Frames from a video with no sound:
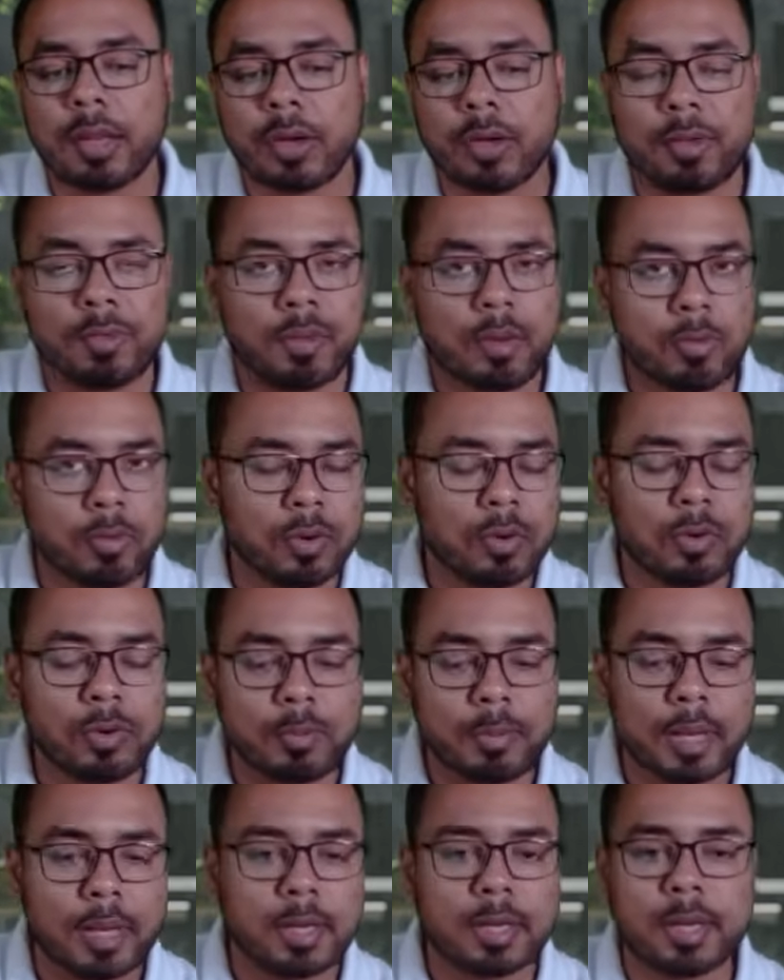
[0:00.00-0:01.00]
Now, if I want
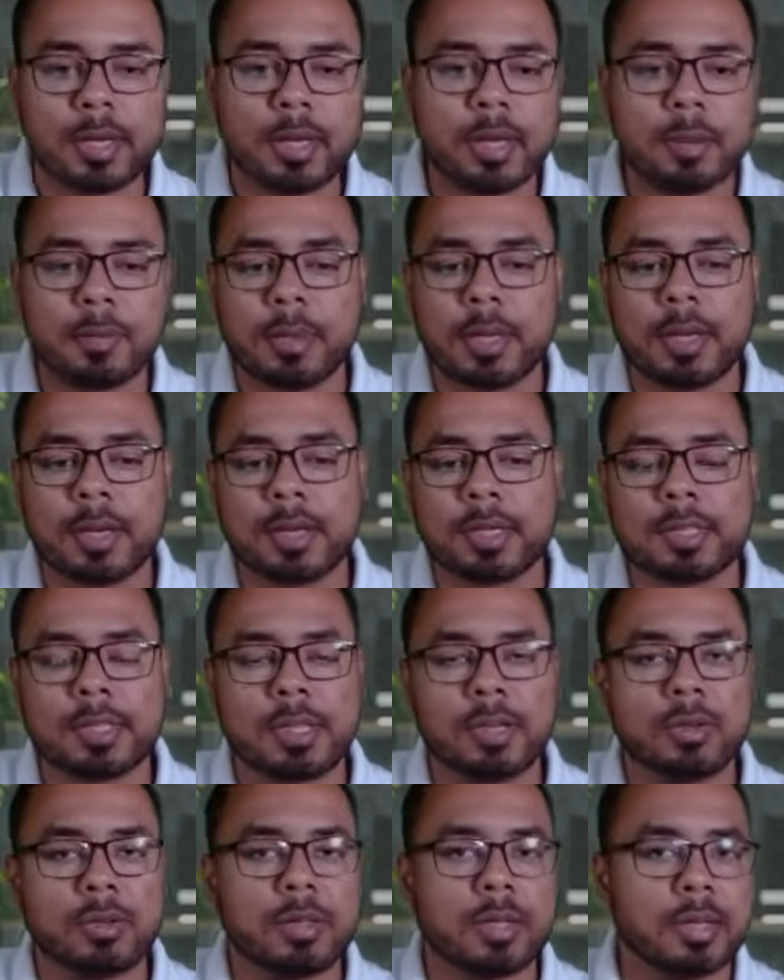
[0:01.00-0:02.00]
to make determinant
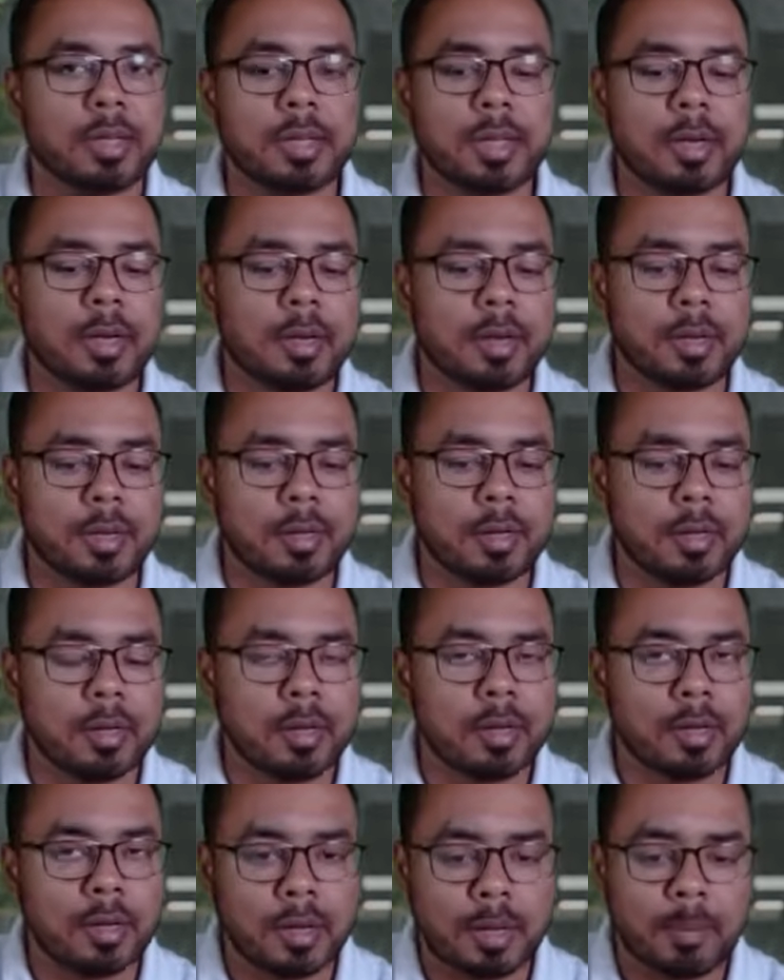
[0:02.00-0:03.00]
0, then there are
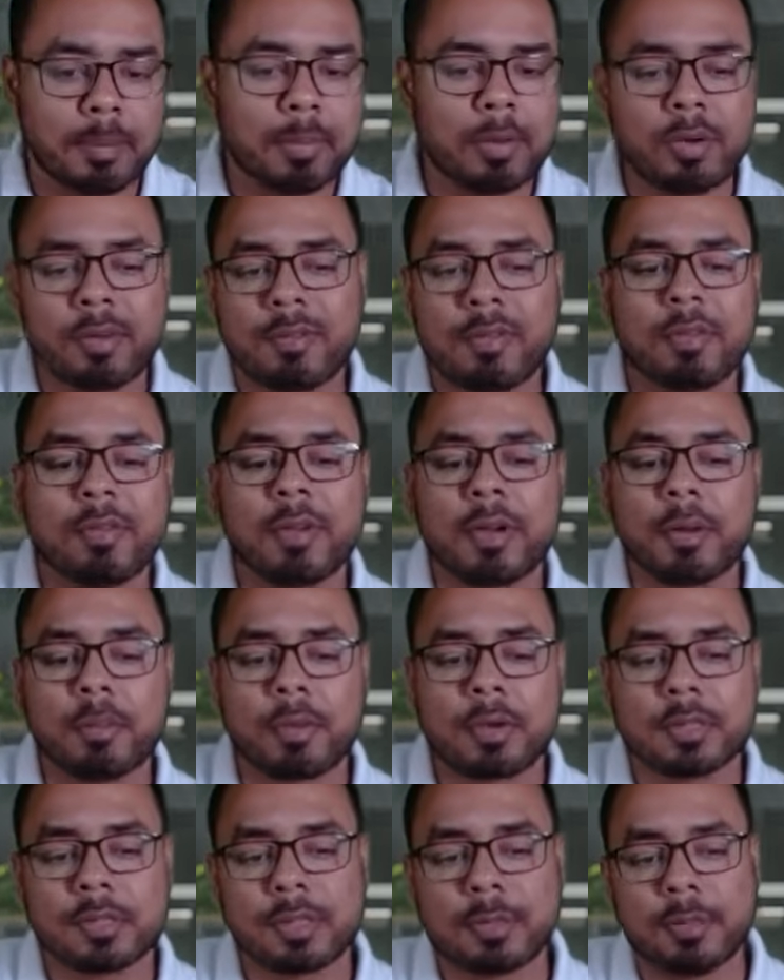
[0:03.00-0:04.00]
number of
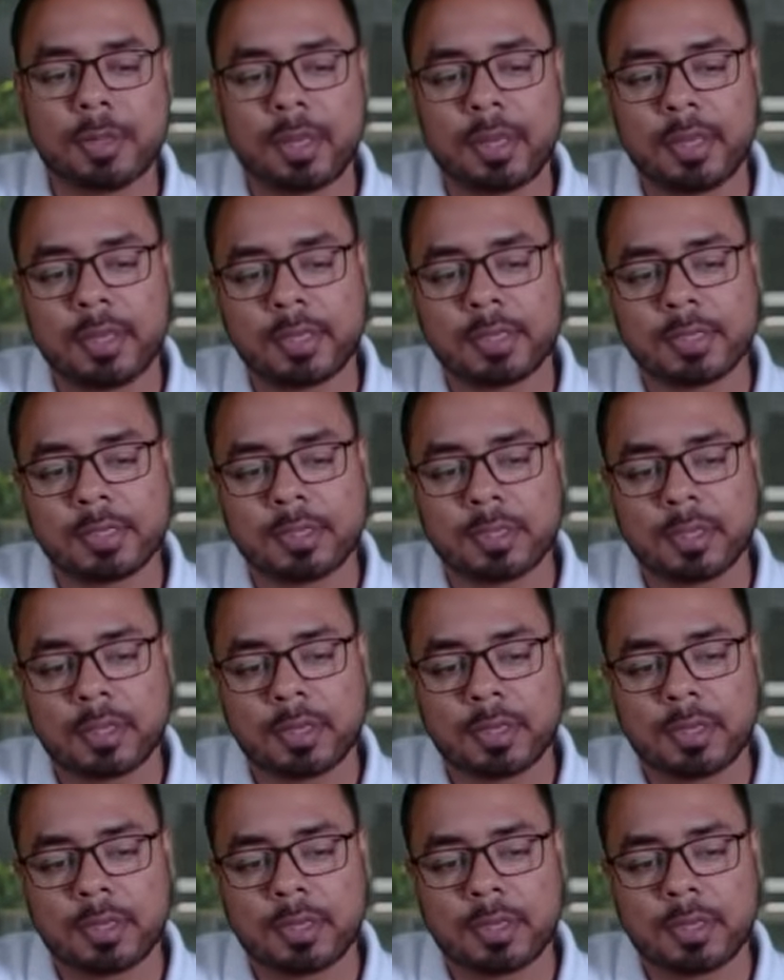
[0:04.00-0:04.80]
different possibilities.